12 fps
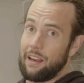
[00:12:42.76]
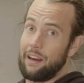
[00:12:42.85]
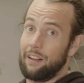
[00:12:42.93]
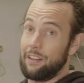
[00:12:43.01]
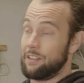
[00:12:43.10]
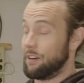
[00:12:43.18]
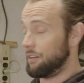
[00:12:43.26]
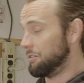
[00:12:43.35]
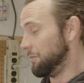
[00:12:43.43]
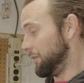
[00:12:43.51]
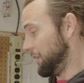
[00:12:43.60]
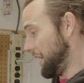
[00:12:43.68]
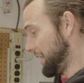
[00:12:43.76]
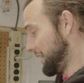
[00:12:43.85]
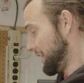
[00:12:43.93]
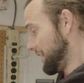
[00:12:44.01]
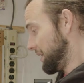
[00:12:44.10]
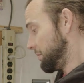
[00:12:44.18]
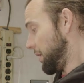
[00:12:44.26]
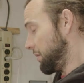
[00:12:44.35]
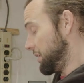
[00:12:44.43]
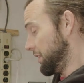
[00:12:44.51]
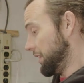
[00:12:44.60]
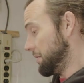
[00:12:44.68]
hella durable. Like
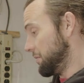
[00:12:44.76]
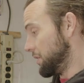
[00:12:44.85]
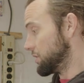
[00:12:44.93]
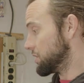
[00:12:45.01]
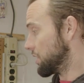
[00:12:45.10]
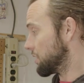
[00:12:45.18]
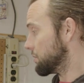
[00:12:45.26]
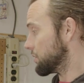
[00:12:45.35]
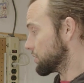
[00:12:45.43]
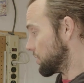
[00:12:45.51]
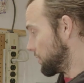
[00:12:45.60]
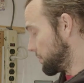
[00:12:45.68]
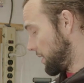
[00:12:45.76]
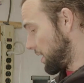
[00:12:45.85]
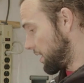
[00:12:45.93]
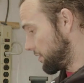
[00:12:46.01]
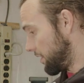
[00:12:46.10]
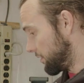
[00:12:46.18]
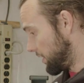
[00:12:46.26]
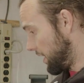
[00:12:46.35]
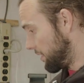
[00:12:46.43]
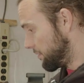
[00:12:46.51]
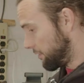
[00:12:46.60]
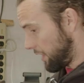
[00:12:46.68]
probably the most durable solar panel I've ever,
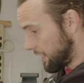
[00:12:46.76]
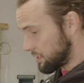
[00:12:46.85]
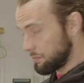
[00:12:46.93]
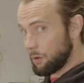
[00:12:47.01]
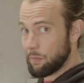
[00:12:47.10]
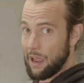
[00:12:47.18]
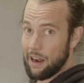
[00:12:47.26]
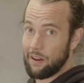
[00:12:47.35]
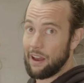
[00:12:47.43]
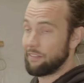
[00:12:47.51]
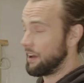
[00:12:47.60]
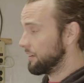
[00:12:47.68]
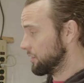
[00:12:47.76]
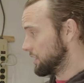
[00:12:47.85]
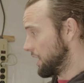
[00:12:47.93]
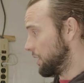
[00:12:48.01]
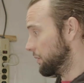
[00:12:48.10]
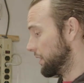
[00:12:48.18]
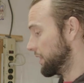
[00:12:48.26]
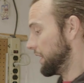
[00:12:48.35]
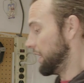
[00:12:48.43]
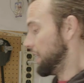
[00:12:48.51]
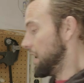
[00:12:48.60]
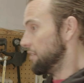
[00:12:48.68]
flexible panel I've ever dealt with.
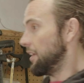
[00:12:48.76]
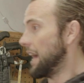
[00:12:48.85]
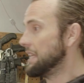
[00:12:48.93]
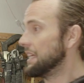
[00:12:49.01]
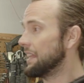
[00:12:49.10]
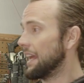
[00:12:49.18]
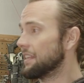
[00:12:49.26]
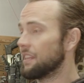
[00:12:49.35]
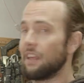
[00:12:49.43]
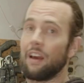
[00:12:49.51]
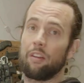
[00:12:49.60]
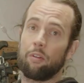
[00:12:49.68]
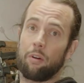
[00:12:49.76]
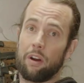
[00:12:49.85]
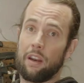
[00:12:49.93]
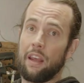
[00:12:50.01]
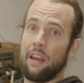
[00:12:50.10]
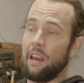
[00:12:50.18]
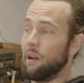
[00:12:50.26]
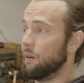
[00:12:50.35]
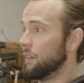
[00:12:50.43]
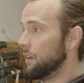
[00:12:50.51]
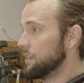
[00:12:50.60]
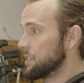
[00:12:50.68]
If I did that to the other one,
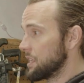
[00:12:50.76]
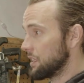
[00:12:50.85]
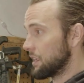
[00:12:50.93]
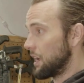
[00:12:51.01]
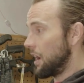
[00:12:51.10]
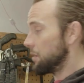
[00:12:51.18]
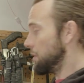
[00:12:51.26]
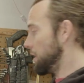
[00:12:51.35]
the silicone